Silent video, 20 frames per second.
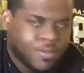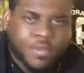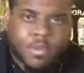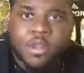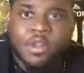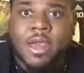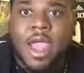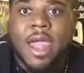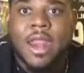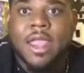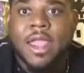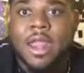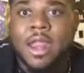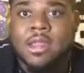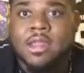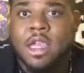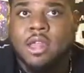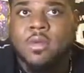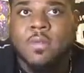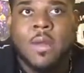Try to get in
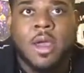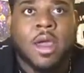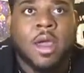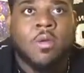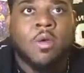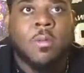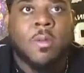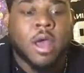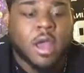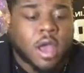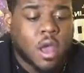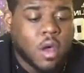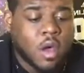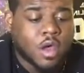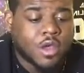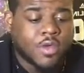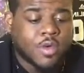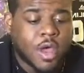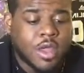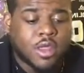touch with my
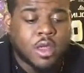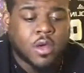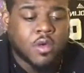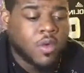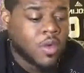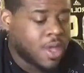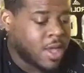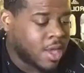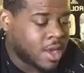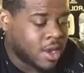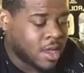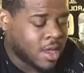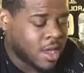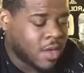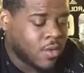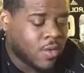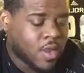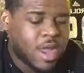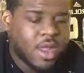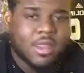co-host Reggie Gwynn
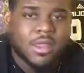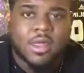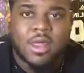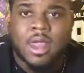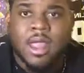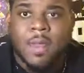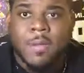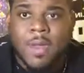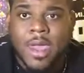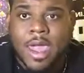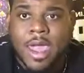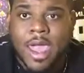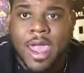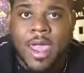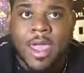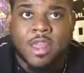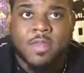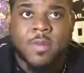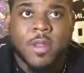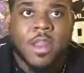in relation to the NBA
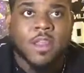aspect.